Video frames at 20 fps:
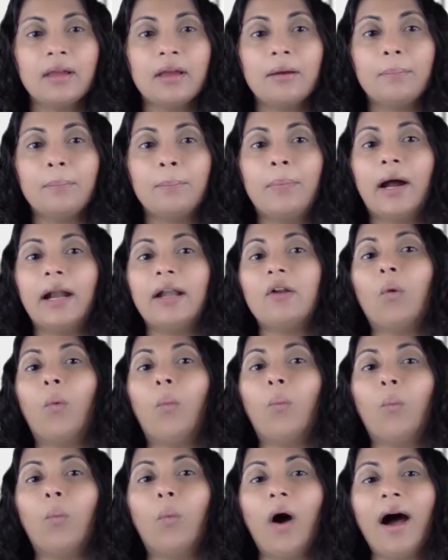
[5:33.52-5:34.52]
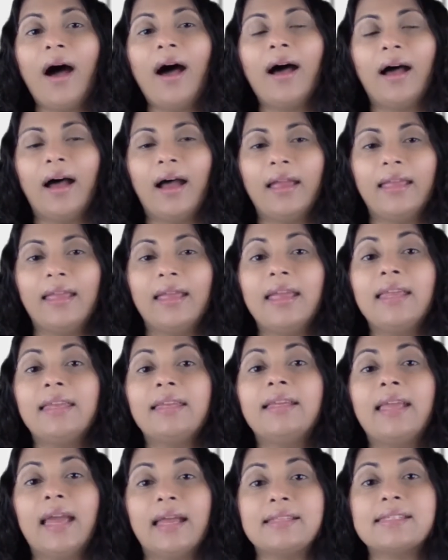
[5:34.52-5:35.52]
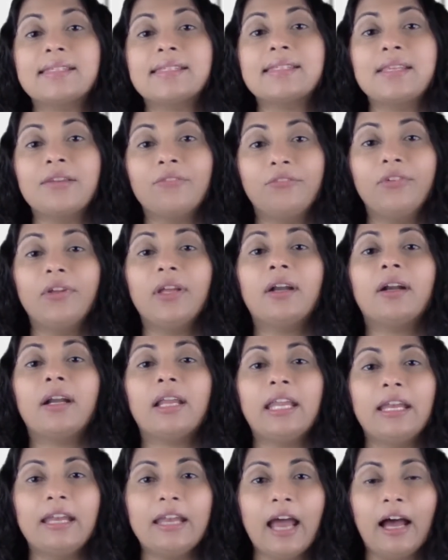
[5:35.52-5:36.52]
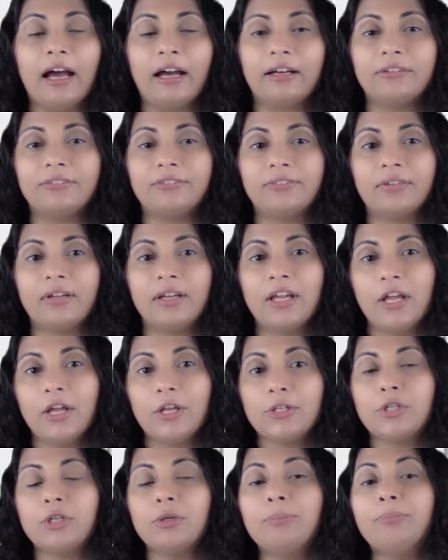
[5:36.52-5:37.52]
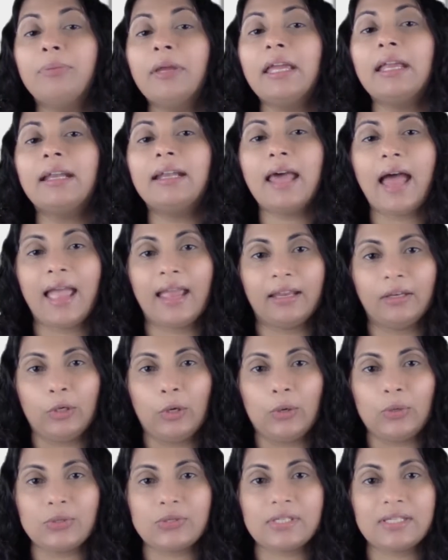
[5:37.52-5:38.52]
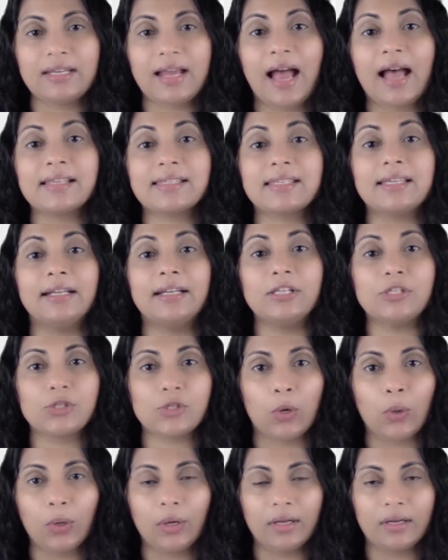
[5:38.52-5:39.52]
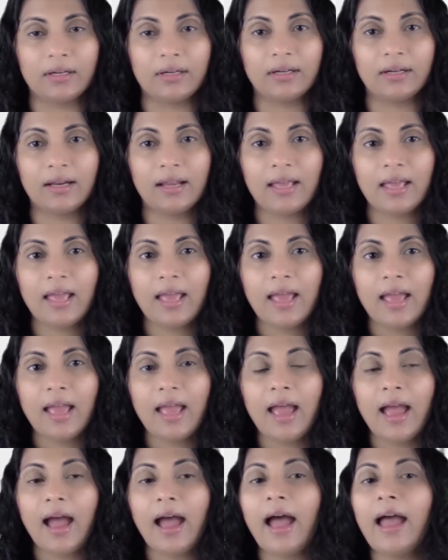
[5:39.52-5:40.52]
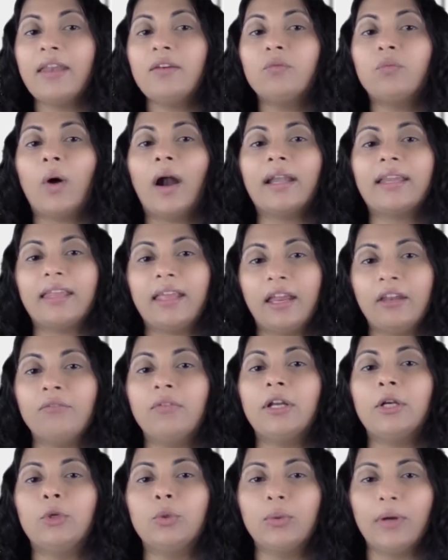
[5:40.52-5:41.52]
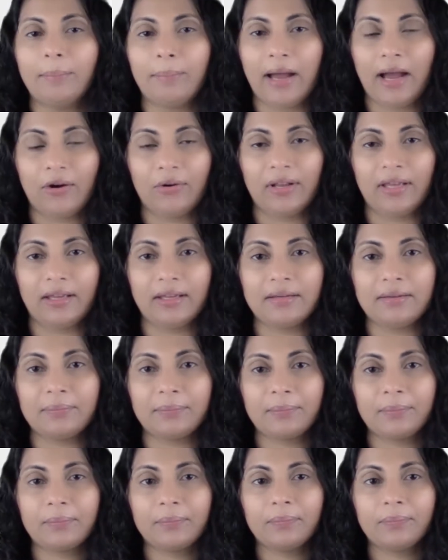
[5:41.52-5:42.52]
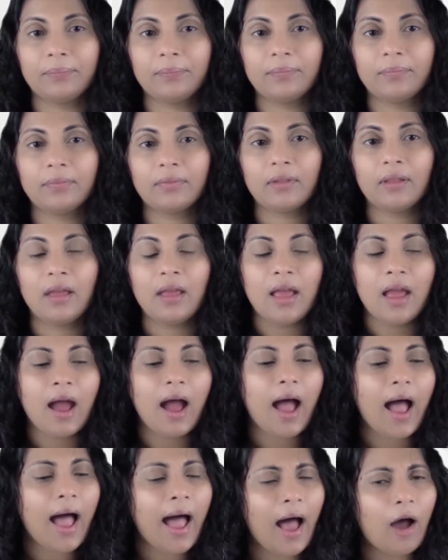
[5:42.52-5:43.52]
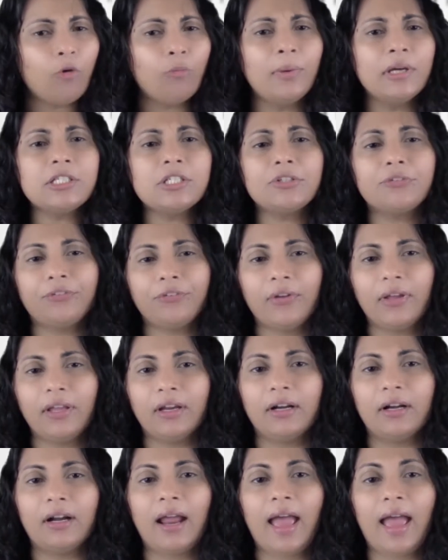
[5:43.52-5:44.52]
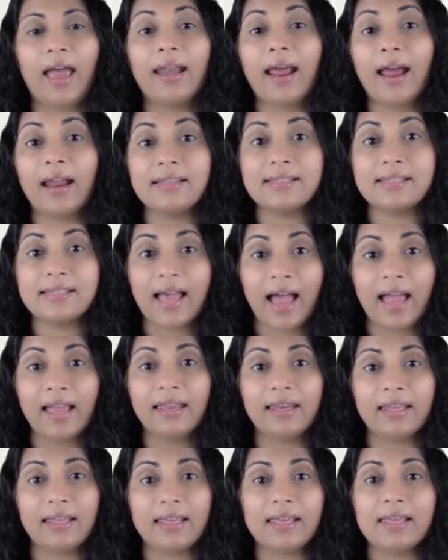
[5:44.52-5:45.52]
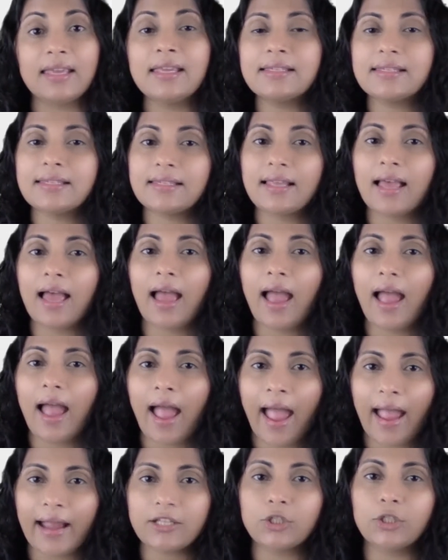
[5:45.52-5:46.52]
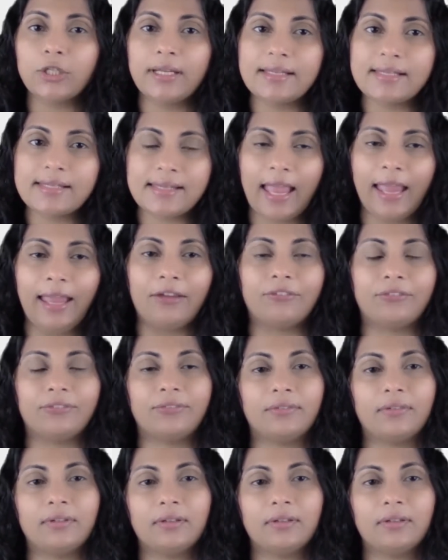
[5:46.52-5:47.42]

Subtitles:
But why it gets severe enough to be diagnosed as a disorder, and what can we do about it? How much fear and anxiety is actually safe?